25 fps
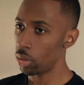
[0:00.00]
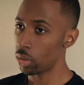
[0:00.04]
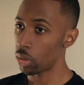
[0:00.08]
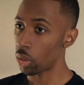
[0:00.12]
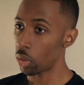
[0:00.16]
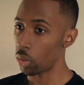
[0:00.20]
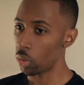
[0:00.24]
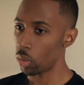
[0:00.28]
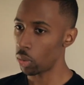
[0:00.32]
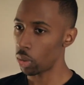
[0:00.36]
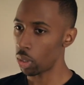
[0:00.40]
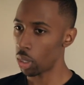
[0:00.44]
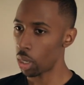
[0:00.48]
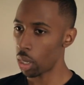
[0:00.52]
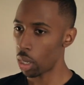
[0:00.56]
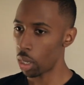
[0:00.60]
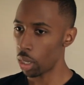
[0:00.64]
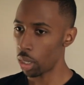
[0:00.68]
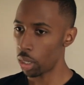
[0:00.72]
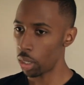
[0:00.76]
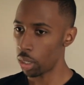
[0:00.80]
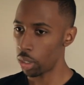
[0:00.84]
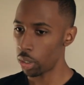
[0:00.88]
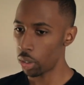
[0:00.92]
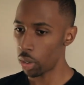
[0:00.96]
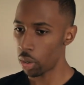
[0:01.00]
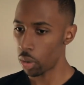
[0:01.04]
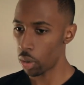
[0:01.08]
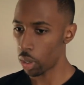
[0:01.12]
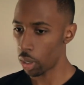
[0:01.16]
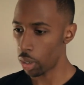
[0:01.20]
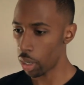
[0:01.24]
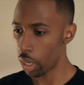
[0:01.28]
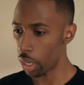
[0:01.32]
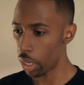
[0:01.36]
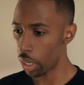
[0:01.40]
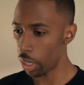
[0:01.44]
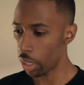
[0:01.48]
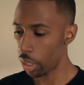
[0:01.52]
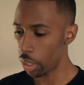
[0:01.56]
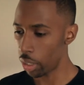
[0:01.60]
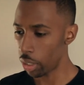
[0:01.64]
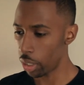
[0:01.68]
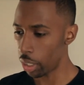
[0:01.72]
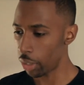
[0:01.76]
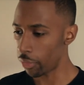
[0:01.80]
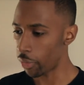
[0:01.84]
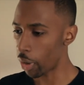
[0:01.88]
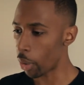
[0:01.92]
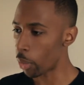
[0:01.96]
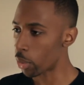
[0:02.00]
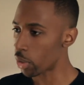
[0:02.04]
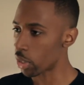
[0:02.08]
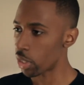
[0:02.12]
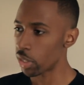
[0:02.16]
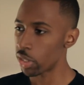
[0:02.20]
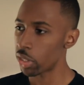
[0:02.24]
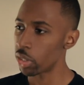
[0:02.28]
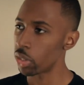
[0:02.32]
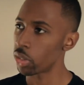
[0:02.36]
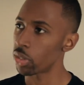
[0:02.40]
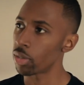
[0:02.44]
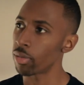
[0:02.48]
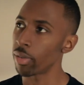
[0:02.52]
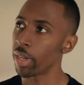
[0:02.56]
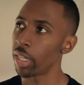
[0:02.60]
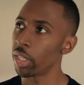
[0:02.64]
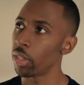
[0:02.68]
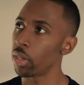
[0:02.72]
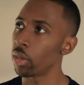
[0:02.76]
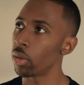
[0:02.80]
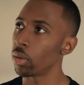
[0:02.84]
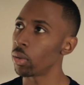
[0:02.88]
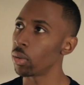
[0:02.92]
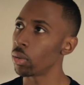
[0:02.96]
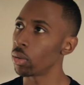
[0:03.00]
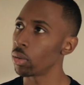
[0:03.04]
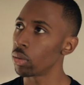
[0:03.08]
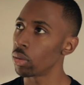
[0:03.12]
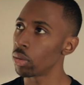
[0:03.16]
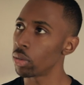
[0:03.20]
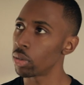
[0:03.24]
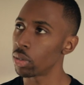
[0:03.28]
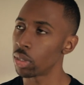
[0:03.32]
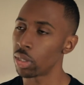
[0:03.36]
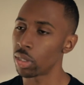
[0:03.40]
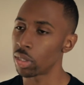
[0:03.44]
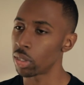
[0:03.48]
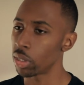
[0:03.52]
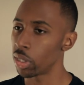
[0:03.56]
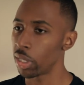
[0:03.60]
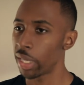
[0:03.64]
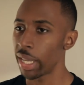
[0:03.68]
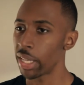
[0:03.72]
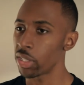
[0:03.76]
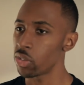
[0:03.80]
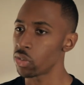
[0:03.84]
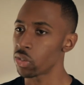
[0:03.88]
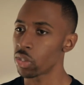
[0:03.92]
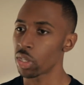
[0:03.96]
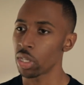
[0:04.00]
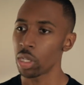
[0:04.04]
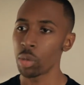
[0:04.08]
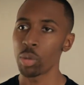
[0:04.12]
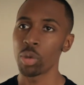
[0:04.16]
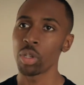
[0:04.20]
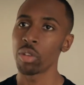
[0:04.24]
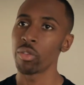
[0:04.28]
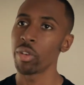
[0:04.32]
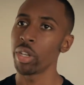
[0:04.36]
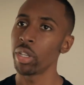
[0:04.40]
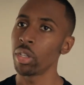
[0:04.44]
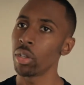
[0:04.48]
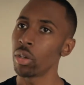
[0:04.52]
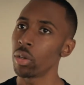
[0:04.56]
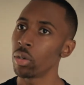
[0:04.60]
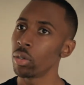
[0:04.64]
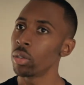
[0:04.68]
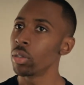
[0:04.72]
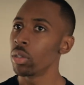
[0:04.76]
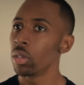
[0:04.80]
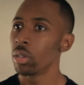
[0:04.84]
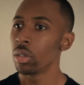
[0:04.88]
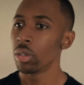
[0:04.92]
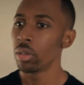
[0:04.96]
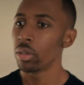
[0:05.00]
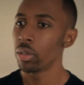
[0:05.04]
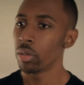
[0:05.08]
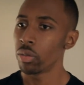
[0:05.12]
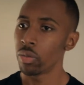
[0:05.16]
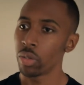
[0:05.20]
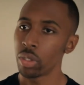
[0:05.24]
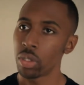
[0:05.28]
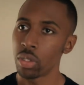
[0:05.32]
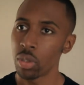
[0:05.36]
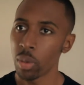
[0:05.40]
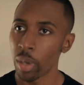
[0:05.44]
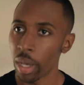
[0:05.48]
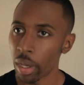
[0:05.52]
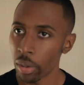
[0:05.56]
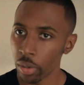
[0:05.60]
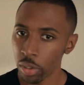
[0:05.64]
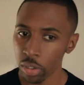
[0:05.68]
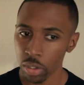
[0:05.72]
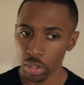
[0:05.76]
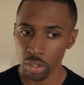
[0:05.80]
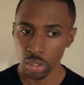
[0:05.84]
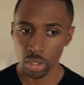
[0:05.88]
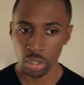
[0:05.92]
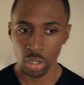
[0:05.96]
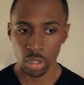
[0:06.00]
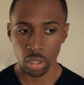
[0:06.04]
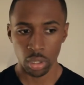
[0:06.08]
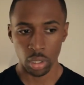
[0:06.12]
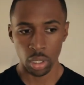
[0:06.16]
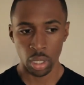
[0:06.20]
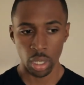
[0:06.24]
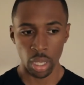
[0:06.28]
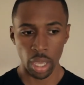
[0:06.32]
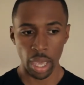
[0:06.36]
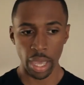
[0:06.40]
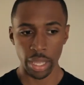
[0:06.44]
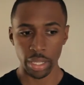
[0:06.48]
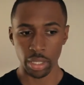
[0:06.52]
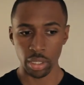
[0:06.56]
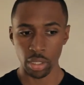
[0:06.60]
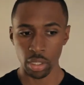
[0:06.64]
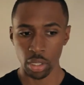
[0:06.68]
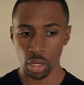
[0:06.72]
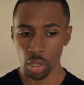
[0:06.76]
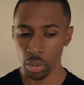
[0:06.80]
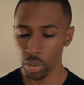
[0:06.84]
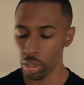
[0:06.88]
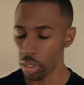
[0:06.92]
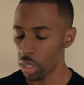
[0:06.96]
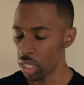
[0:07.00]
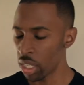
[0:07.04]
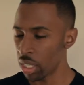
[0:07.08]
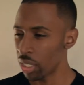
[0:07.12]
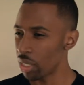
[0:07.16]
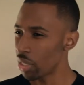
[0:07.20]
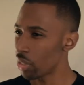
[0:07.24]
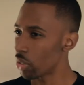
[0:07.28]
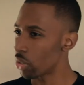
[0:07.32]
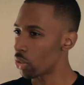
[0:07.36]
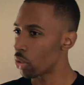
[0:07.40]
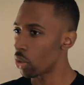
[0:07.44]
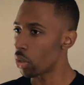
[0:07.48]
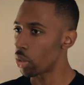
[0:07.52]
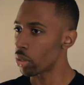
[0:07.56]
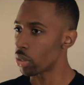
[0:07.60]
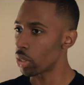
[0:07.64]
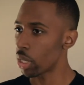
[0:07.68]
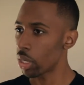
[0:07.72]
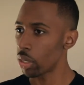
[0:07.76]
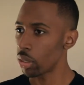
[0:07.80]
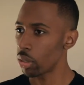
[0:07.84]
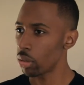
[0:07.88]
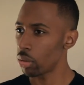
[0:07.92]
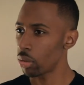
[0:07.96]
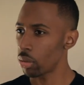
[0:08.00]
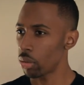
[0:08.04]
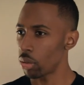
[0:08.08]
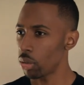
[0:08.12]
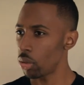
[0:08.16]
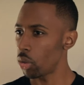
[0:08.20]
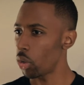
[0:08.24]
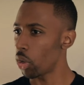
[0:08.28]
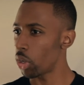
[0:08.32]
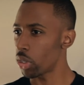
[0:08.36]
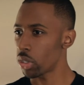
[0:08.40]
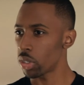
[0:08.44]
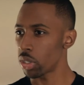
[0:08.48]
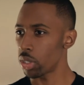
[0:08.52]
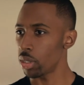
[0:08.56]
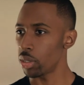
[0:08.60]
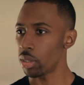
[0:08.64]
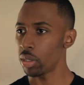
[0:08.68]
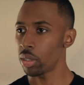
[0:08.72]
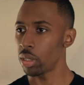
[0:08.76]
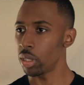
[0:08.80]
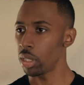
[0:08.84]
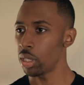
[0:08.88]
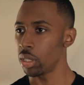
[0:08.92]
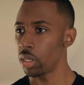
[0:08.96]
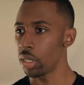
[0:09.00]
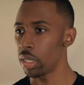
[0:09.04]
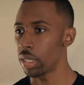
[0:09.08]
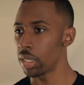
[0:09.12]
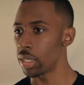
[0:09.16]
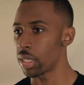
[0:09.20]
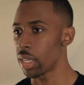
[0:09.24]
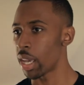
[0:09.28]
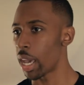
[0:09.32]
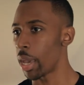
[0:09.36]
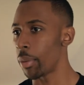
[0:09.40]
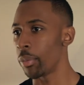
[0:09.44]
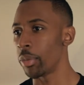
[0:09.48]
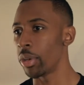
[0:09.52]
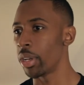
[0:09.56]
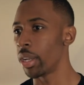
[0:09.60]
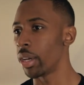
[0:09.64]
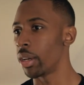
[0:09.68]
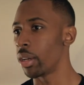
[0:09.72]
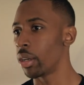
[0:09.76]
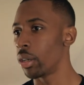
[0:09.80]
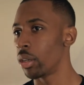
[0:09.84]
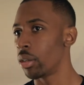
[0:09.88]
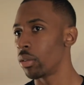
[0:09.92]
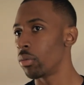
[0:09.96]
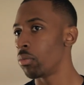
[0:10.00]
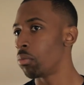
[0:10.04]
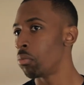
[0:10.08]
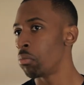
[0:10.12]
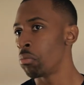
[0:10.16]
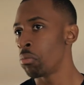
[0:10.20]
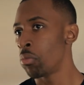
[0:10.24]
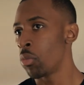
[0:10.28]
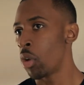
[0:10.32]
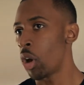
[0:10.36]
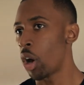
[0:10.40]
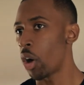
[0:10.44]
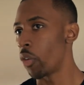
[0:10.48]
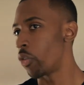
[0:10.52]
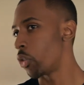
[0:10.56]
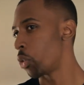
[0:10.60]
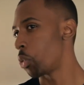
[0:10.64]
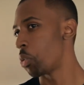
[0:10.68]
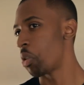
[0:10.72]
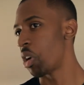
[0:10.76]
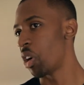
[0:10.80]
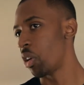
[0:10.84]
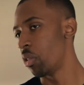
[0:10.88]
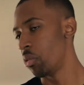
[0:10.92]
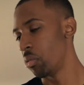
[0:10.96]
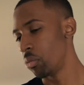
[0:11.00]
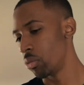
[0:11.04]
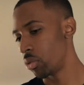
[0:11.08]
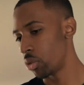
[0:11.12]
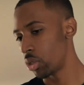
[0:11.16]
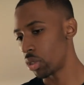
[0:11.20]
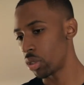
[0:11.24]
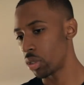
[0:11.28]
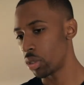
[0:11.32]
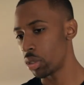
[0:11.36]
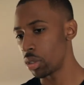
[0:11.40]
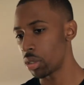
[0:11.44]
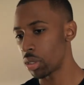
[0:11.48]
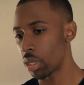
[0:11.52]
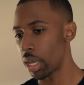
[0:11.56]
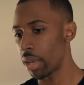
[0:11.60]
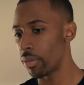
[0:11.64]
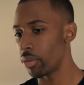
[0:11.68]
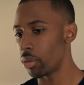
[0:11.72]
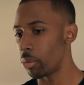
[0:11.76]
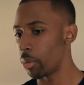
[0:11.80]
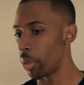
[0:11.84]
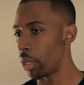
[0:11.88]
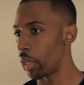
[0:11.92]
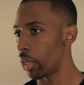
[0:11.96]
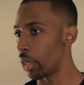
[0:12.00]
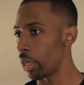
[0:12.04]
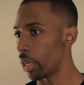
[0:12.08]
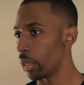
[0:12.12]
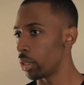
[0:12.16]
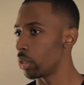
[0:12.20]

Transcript: So, you know, if I was listening to radio, to Elijah and Skilliam on the radio for 2 hours, and you know, you hear these songs that lost in time and that, after a while, just have them, man.